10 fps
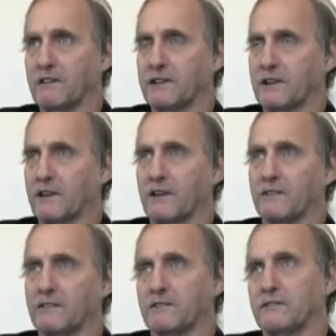I think
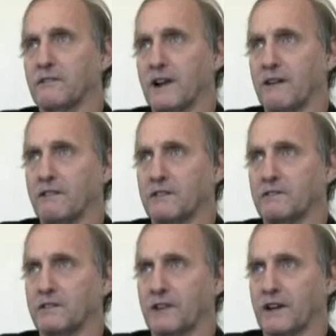when I was
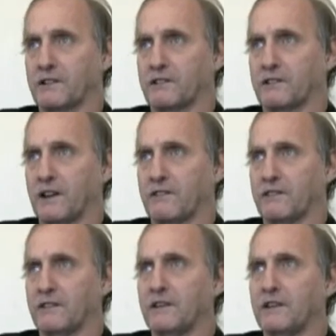6 or 7,